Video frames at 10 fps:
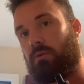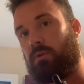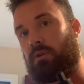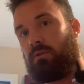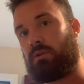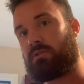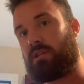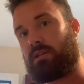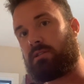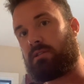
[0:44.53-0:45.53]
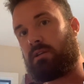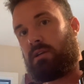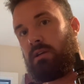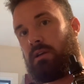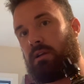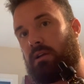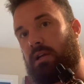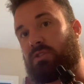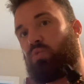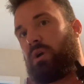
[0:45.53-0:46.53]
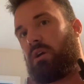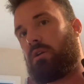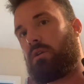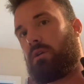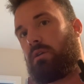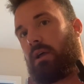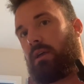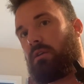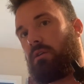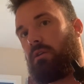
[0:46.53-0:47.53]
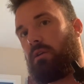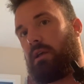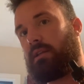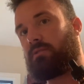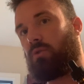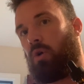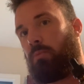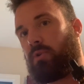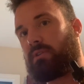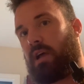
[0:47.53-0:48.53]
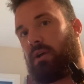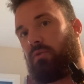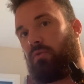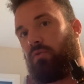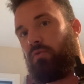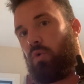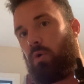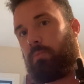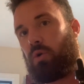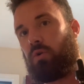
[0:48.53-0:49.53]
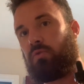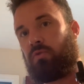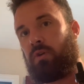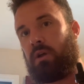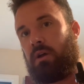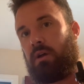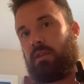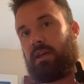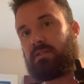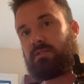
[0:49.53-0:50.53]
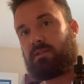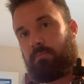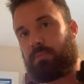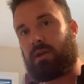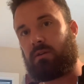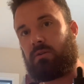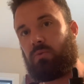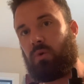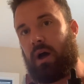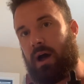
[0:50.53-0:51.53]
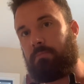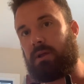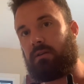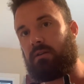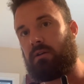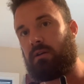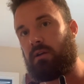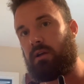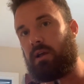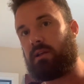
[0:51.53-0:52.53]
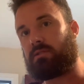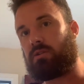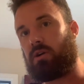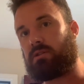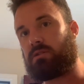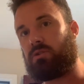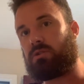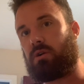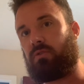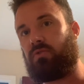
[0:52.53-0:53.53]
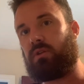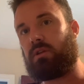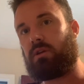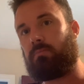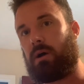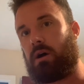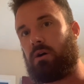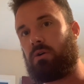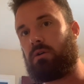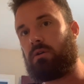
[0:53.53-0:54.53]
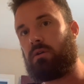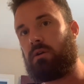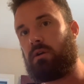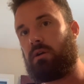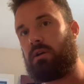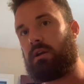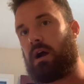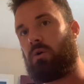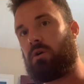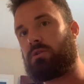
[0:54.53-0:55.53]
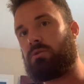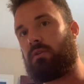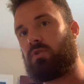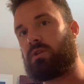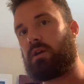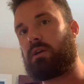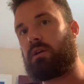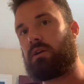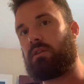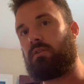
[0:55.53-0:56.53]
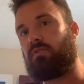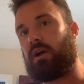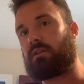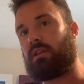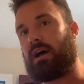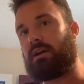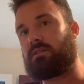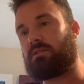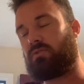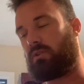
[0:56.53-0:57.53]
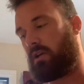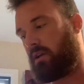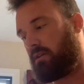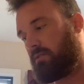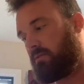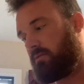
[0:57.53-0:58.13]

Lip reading: when you use this, it's weird. Like, it's almost like foolproof that something will happen. And you start to feel it about an hour or two after taking it, and the effect lasts for like